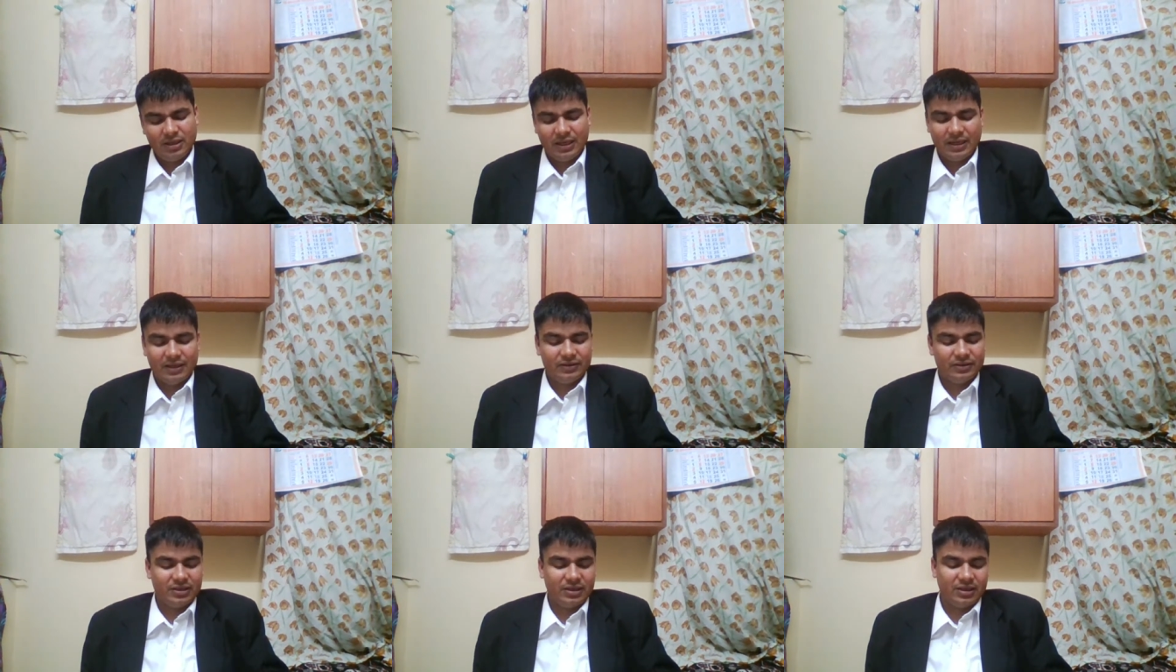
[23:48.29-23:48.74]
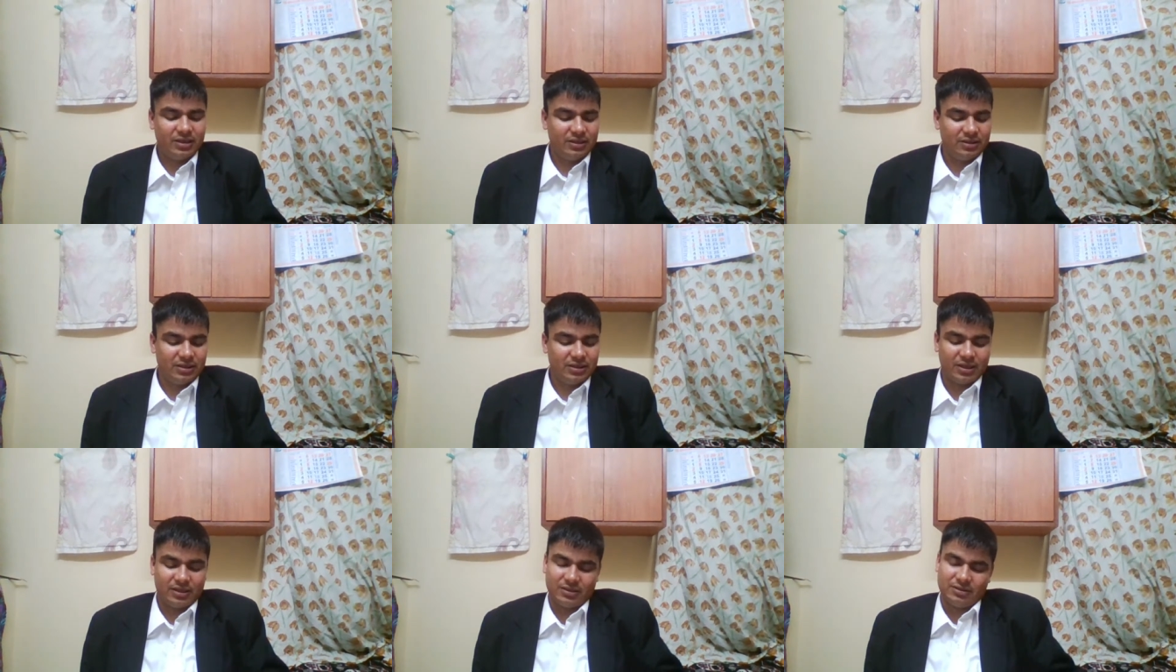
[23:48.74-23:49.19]
And there are
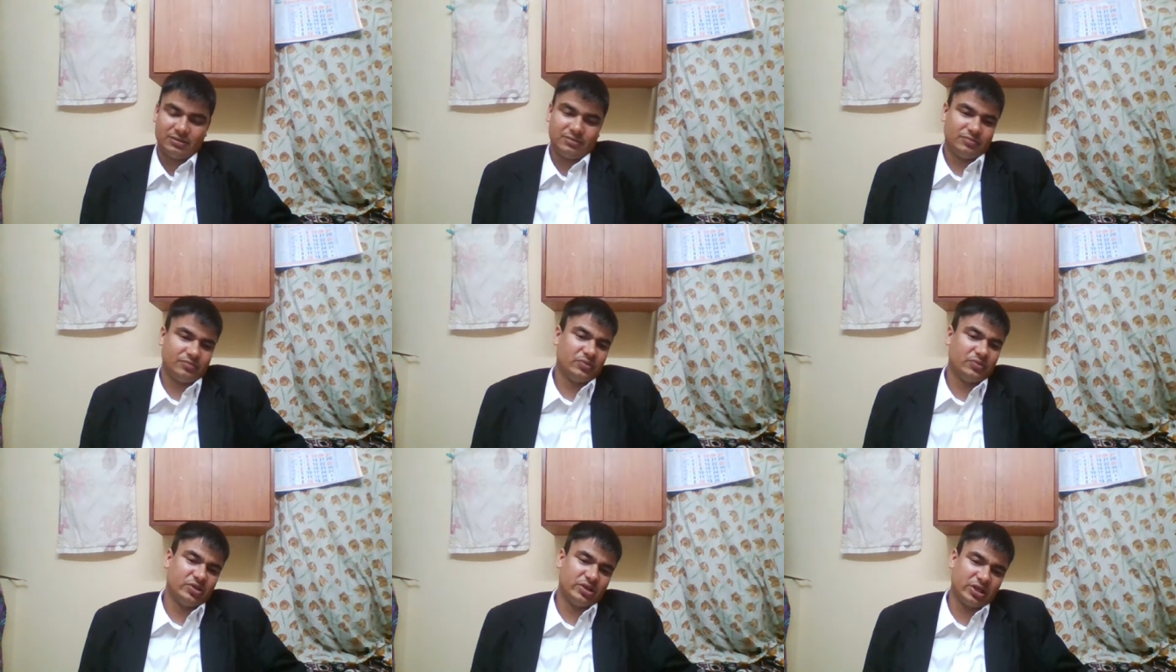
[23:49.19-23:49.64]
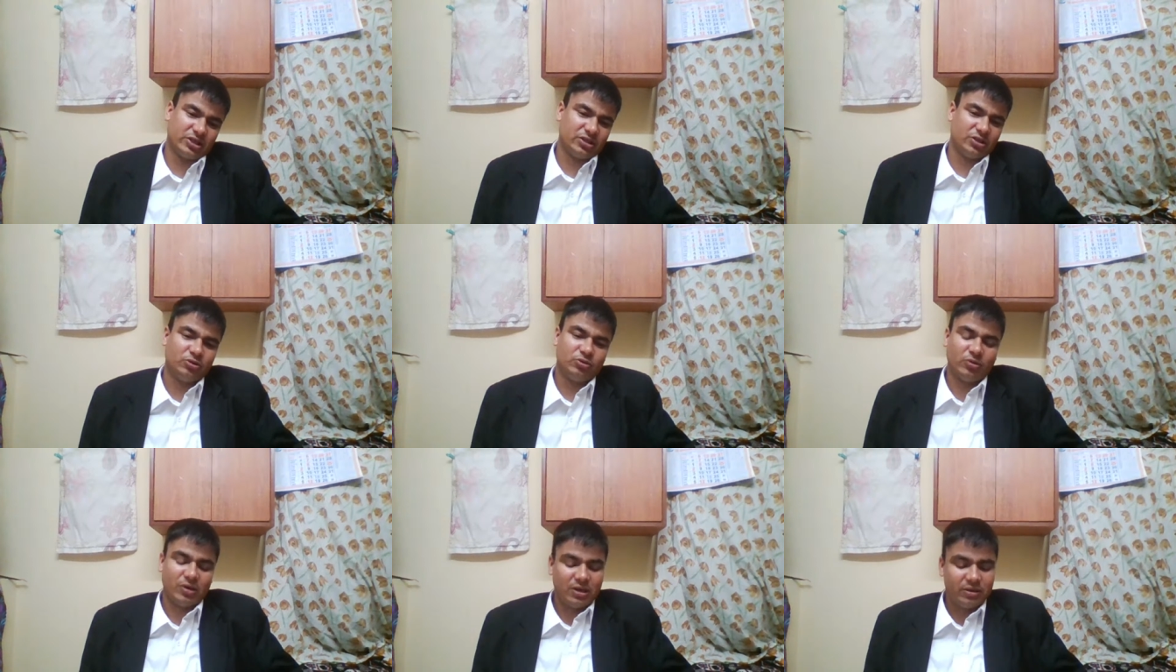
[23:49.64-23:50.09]
like
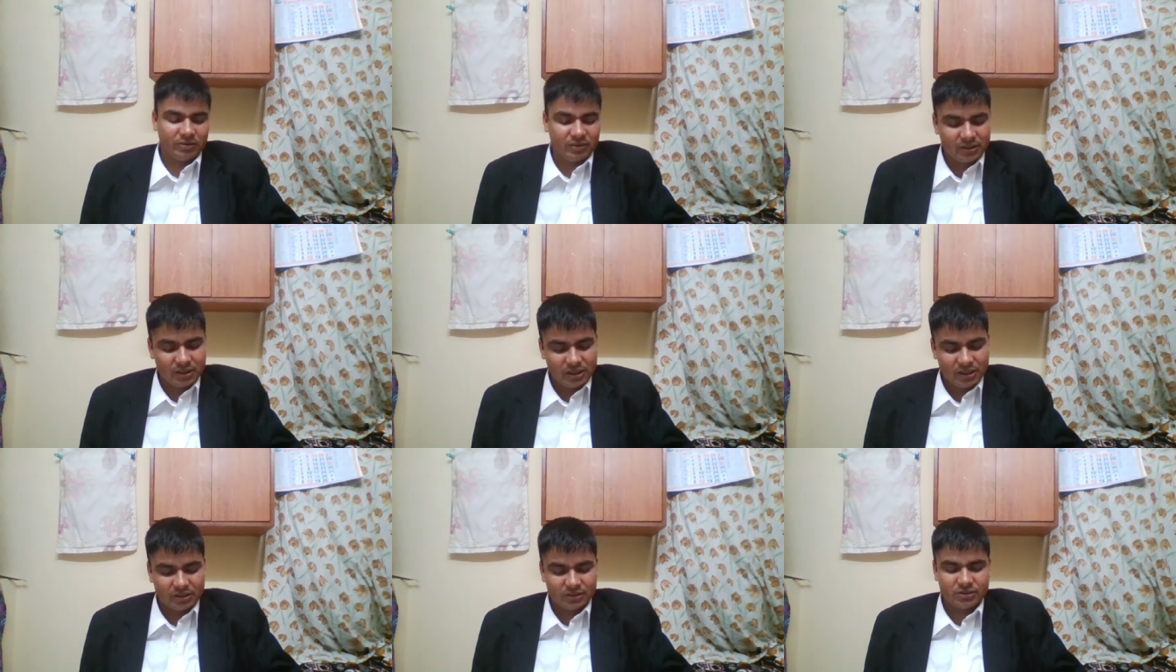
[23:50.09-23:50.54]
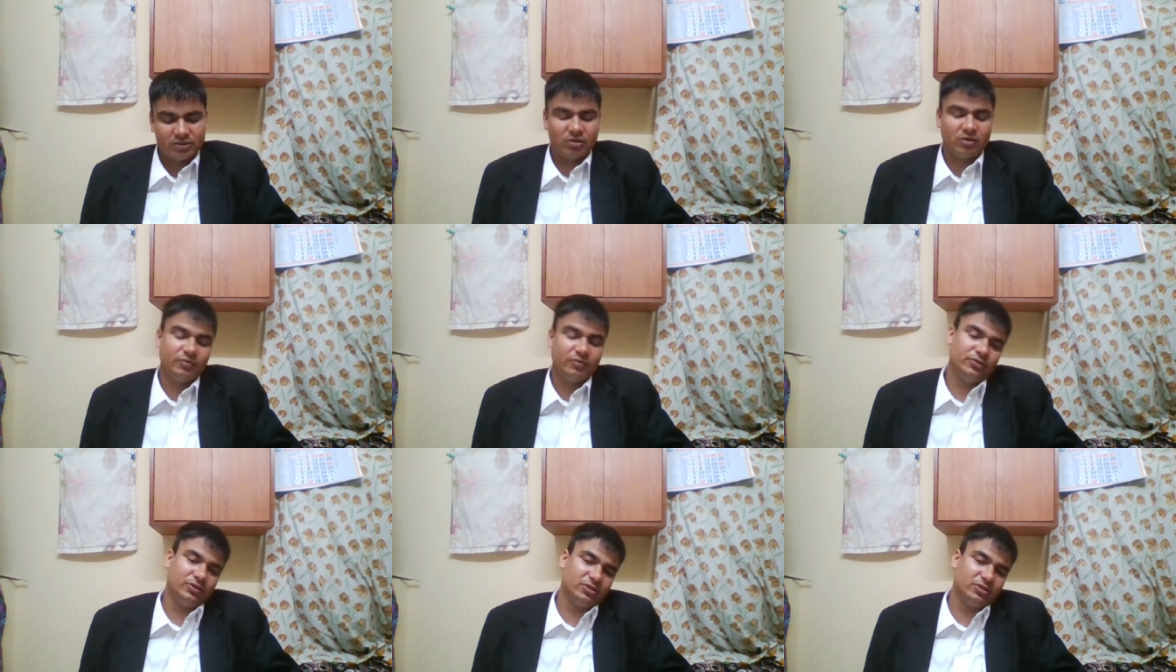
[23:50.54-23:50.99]
section 12 creates the
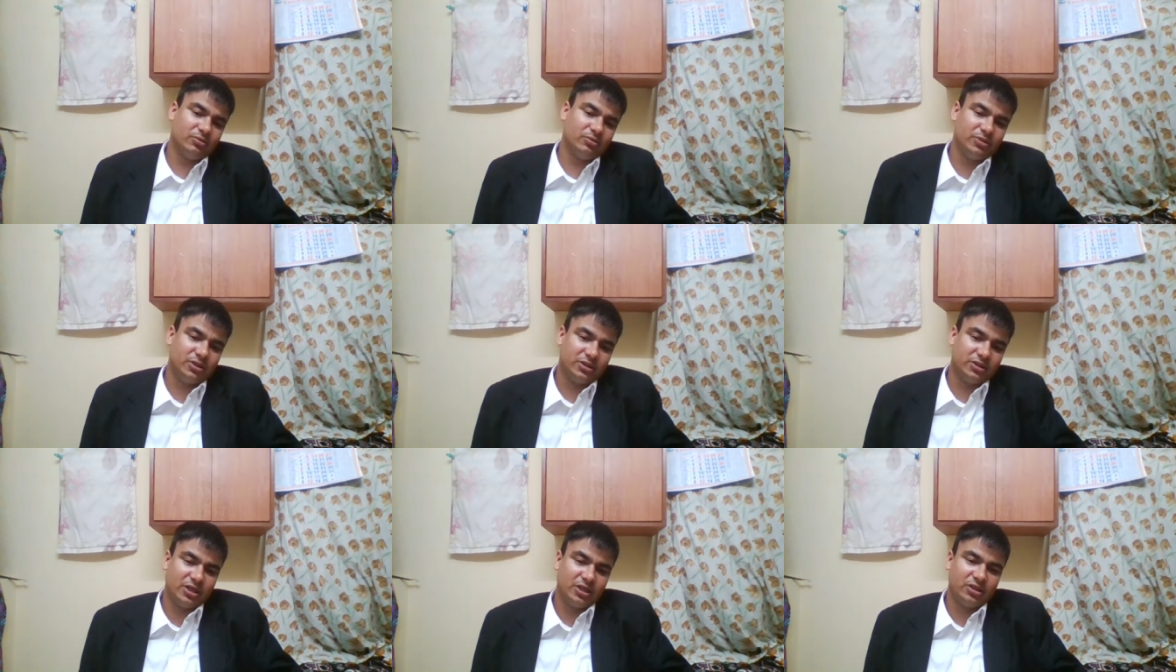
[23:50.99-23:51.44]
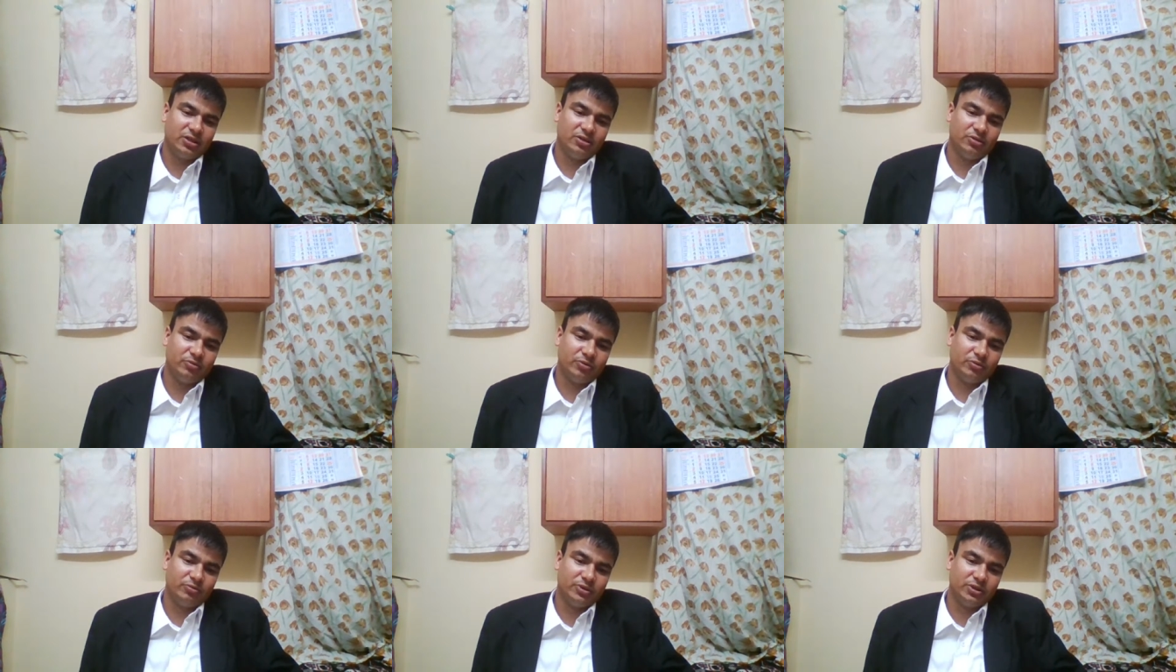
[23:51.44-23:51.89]
office of the Central
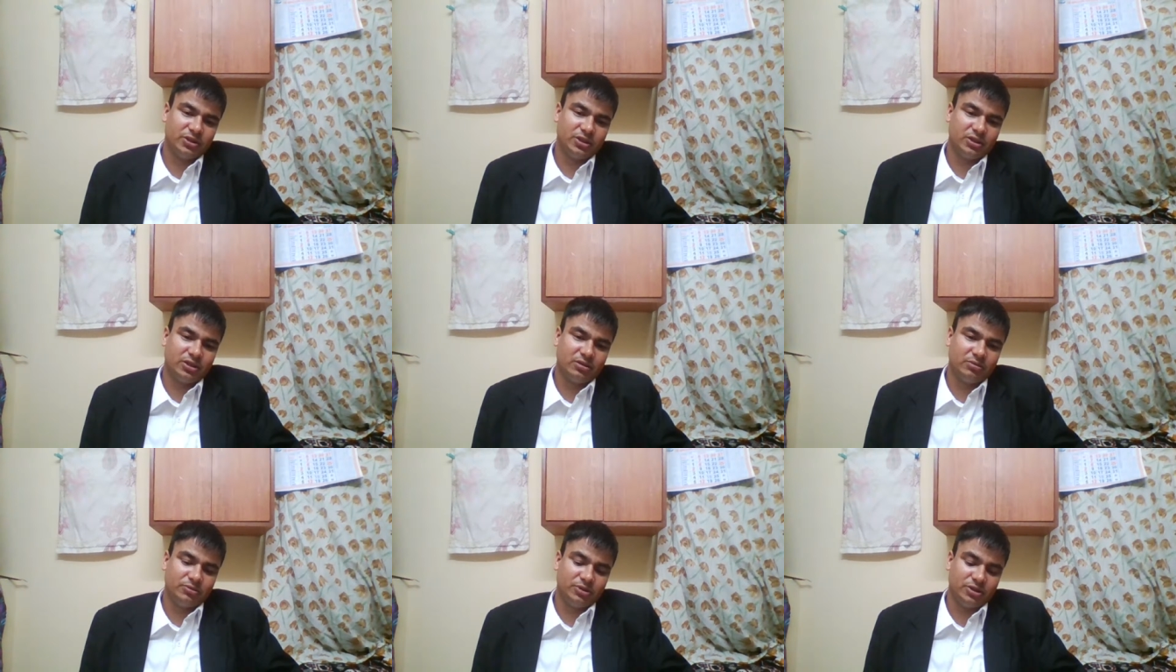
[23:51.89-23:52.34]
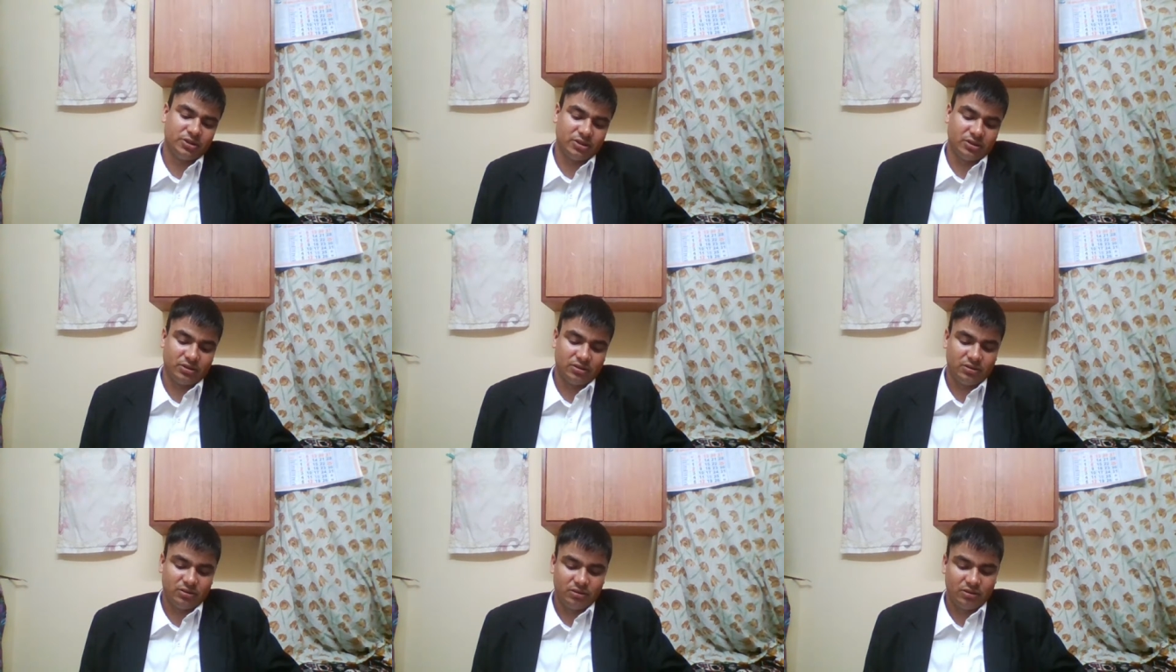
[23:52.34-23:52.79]
Information Commission.